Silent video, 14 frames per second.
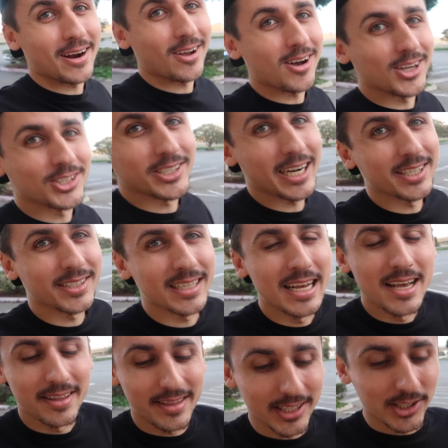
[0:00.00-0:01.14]
and contrast
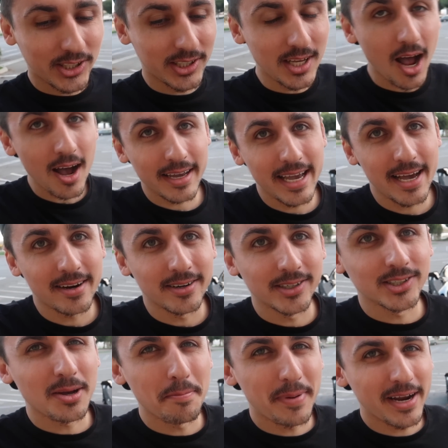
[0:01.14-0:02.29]
the stock
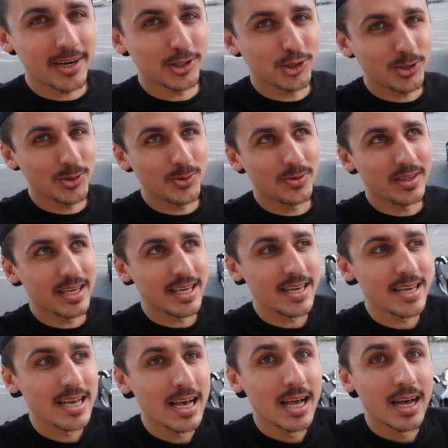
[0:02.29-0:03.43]
headers compared to
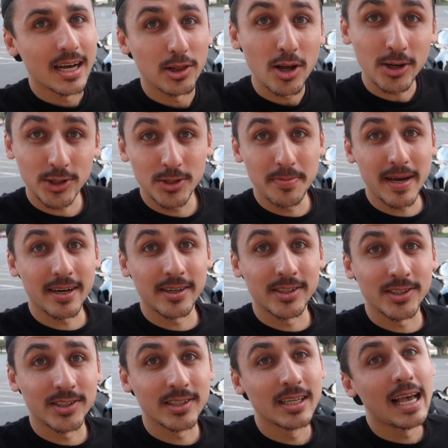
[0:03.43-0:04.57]
the long tube
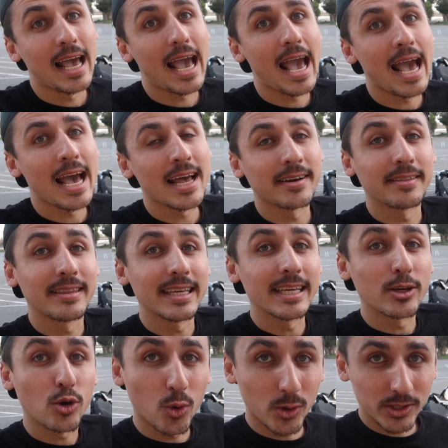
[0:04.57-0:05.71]
headers and
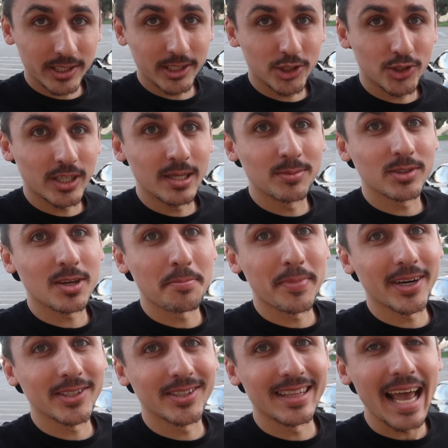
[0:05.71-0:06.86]
the Course Extremes
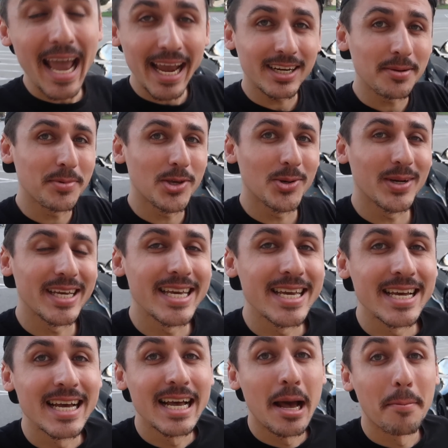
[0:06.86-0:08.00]
compared to the
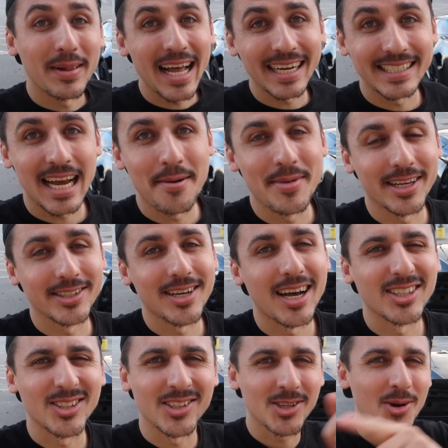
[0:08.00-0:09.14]
AWE Black Diamond
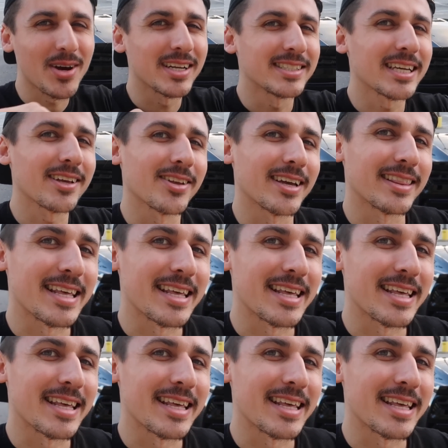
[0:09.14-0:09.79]
exhaust. So let's go ahead and take a look at